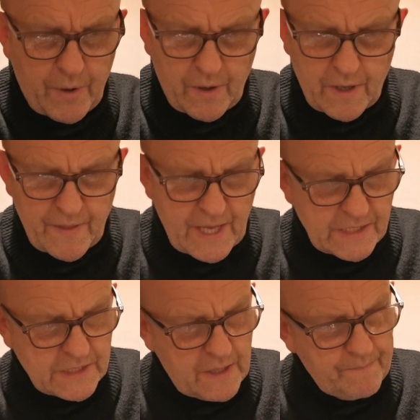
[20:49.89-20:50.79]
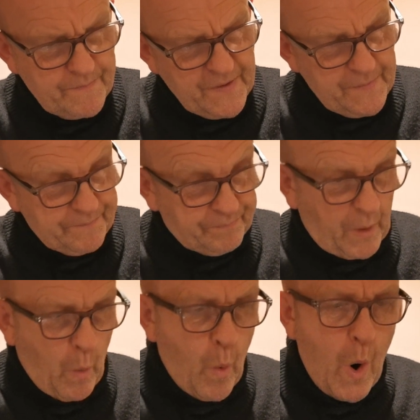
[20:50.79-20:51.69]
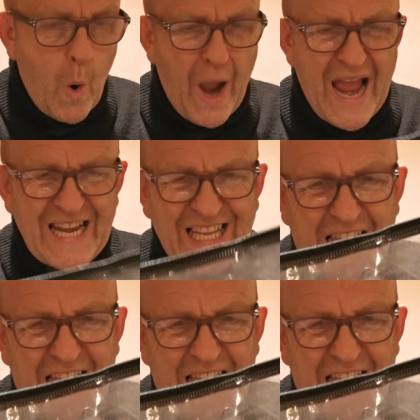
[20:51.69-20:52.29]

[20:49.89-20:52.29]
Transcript: But that's well hand. It